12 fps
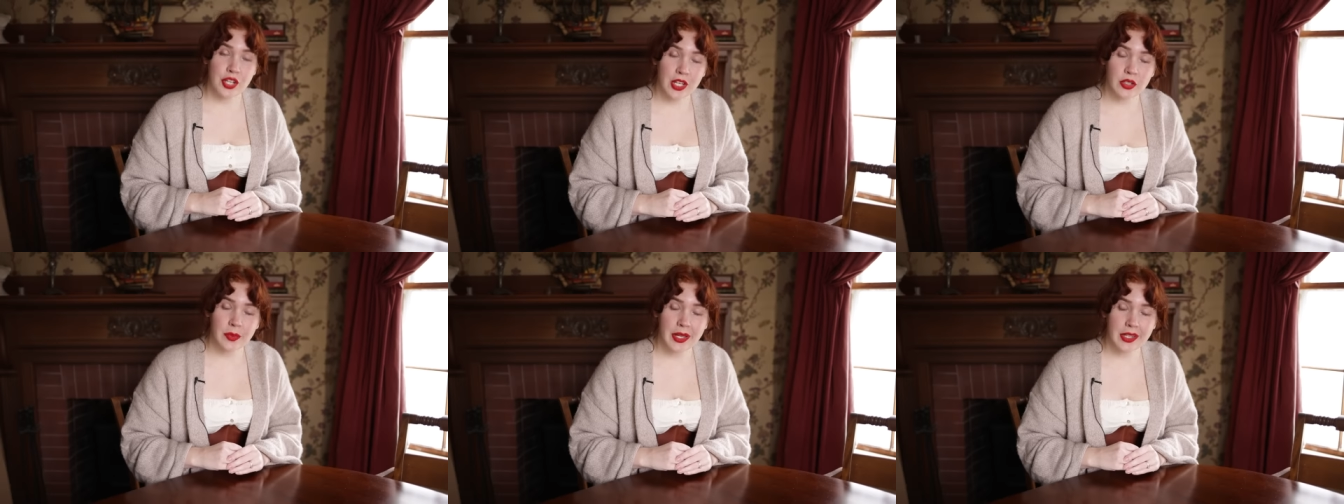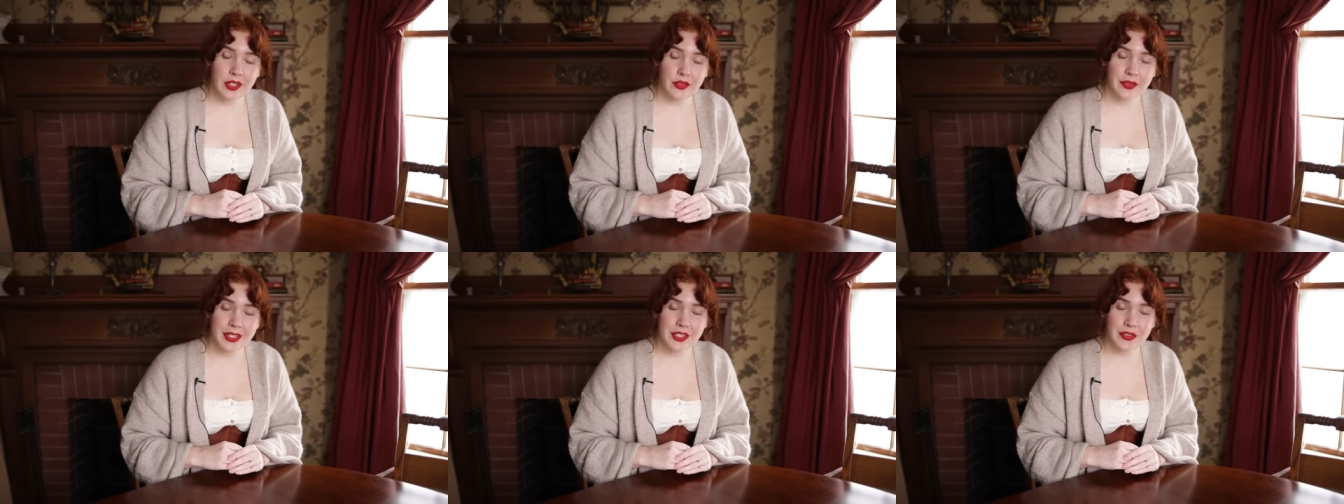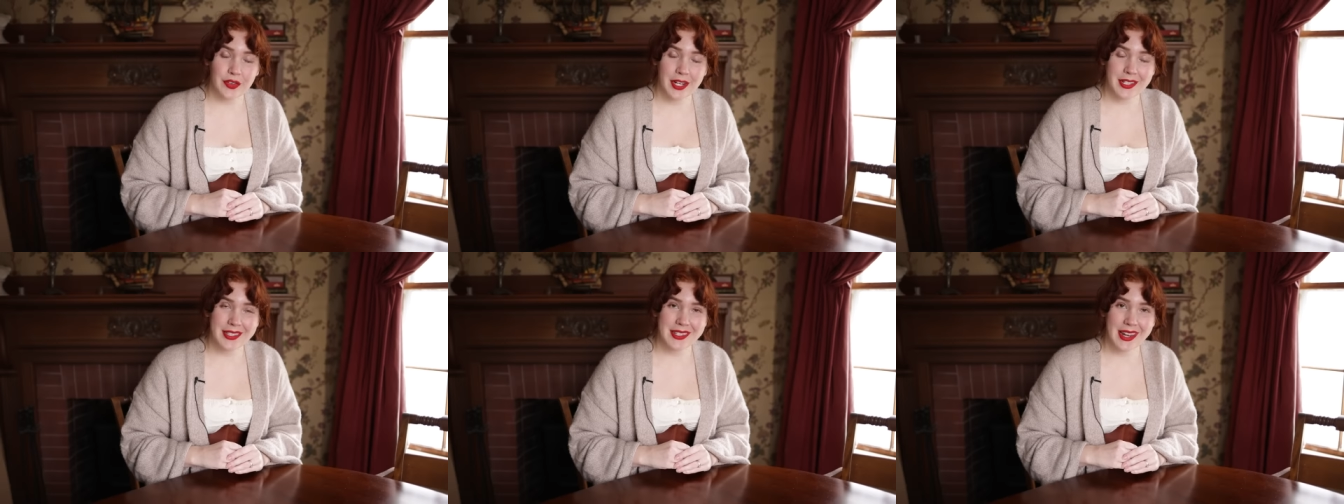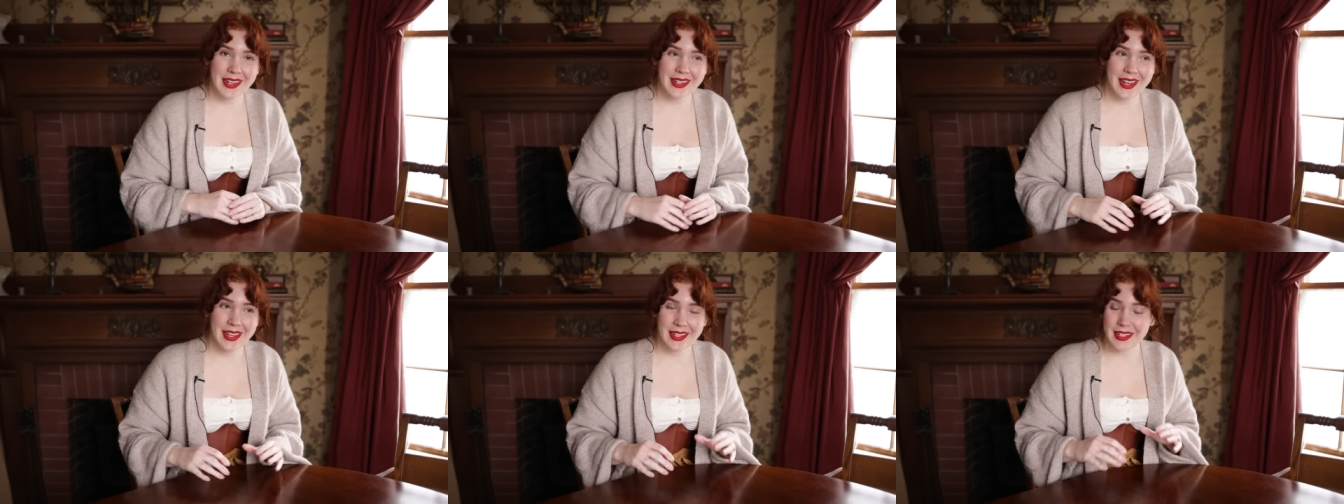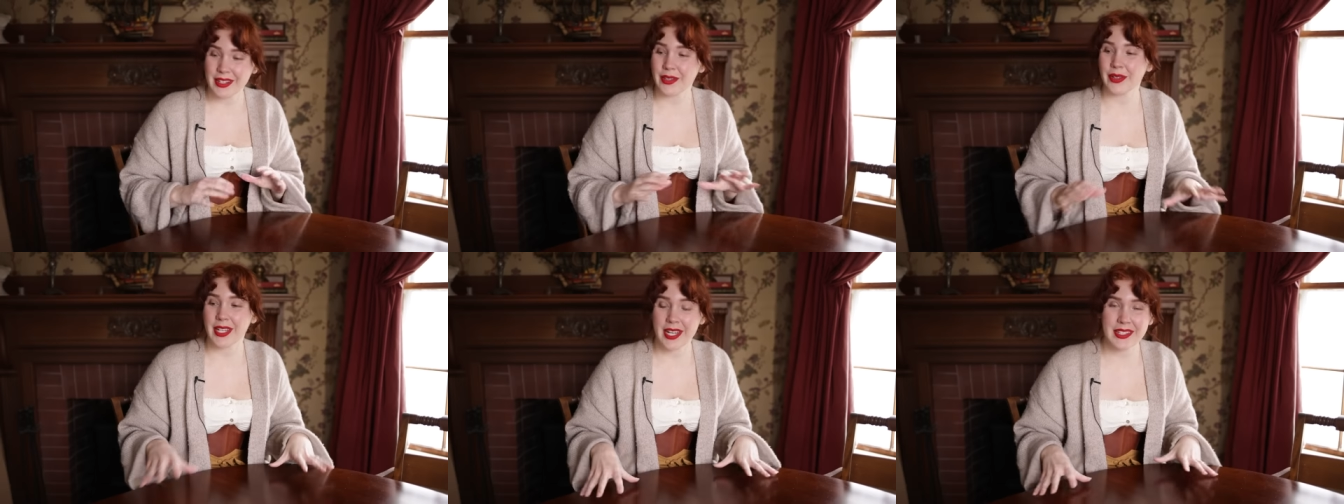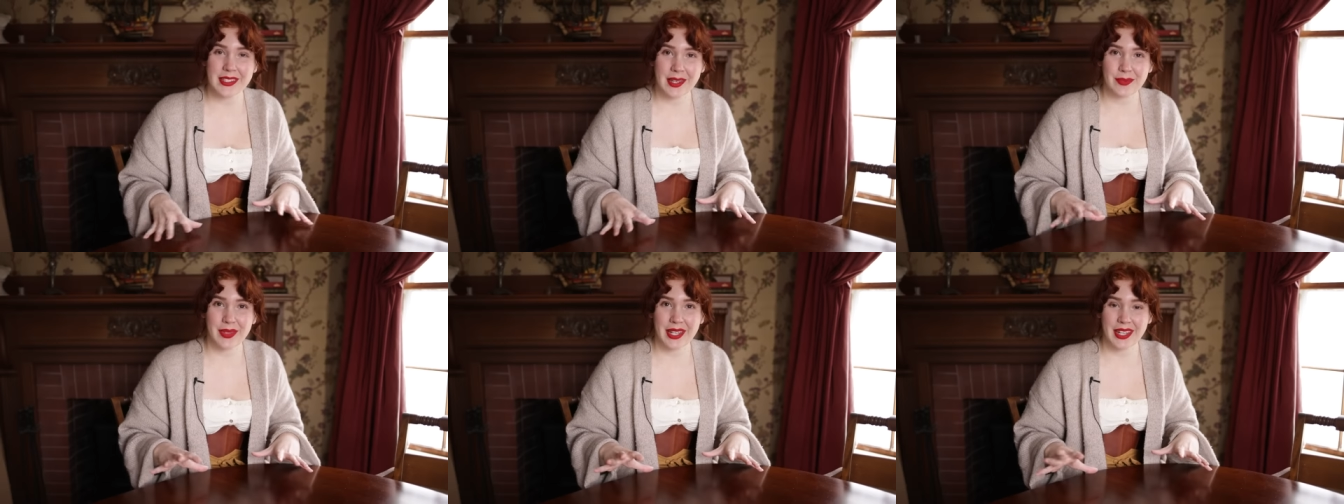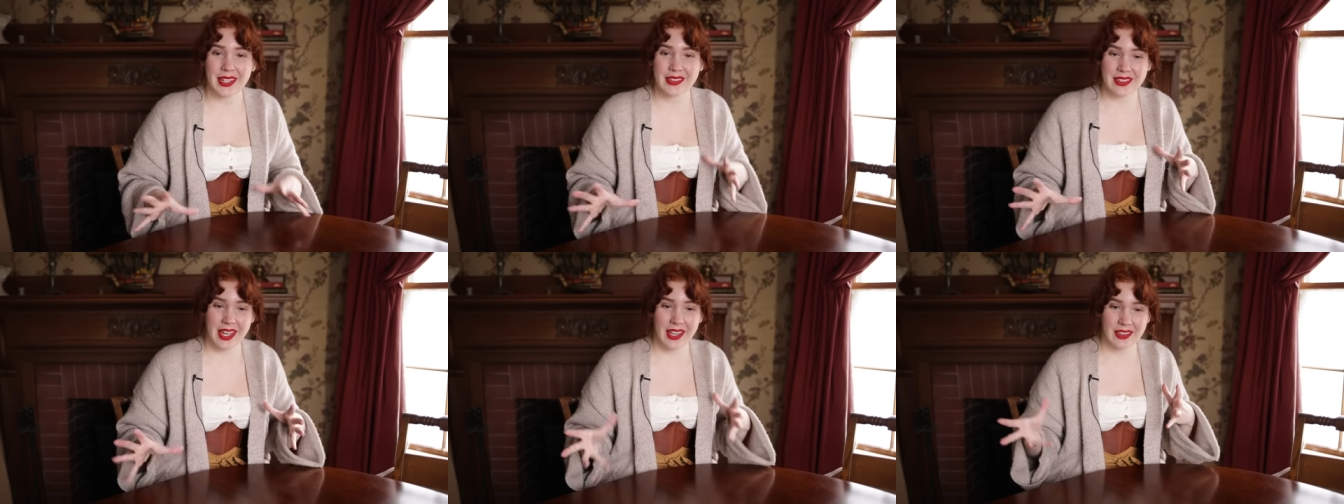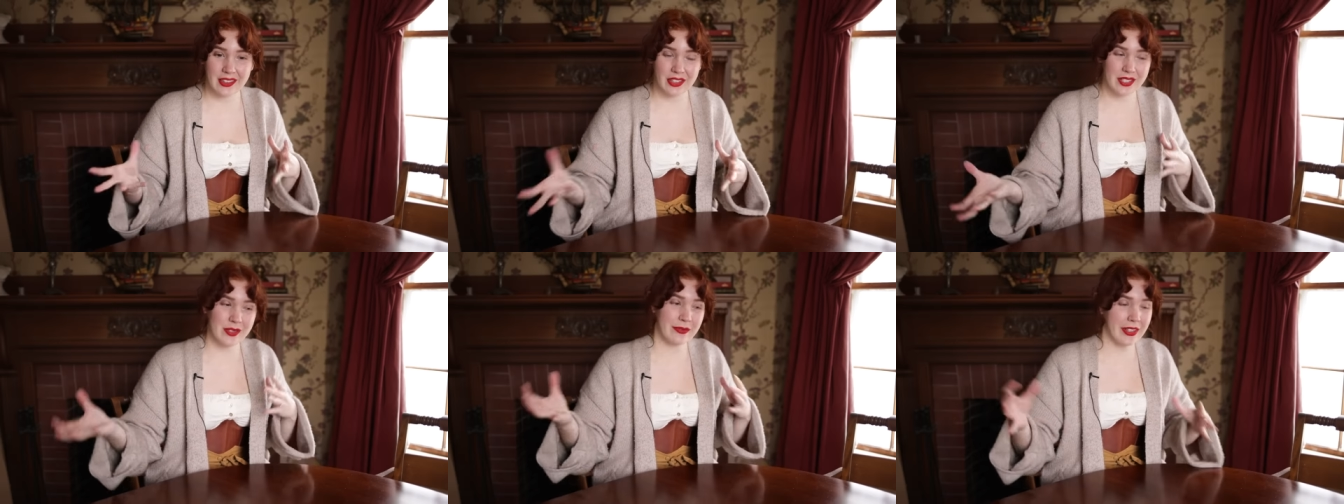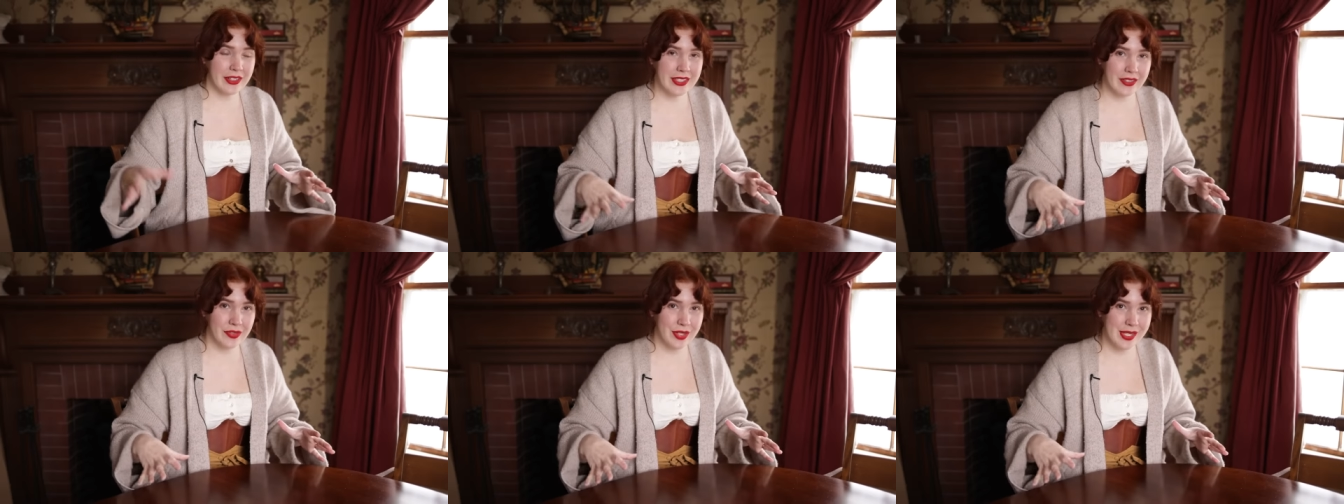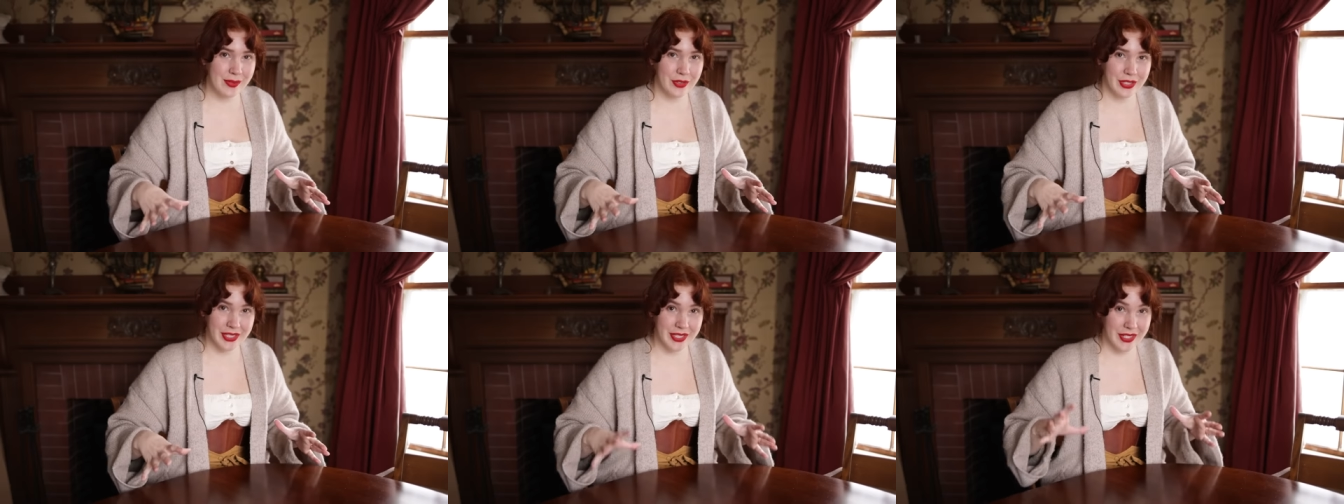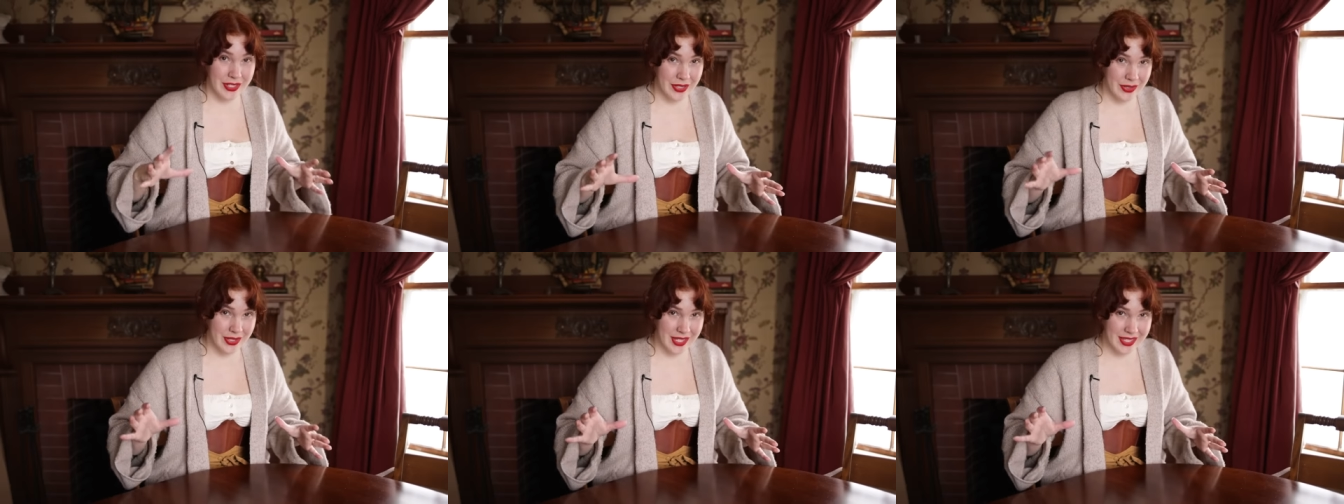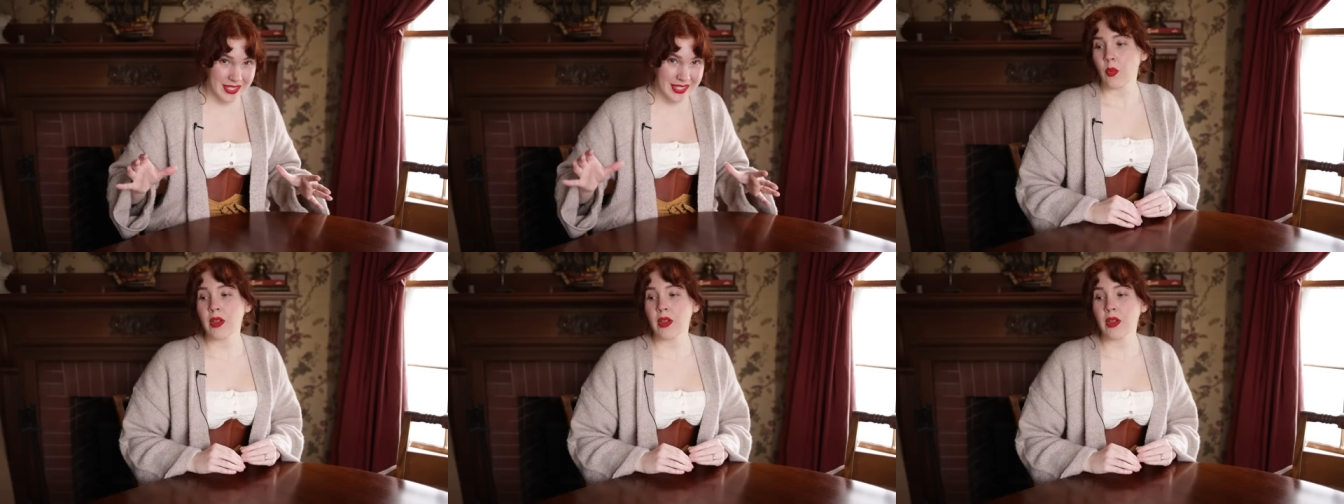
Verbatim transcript: channel my inner Victor Frankenstein and create something that looks relatively similar to this,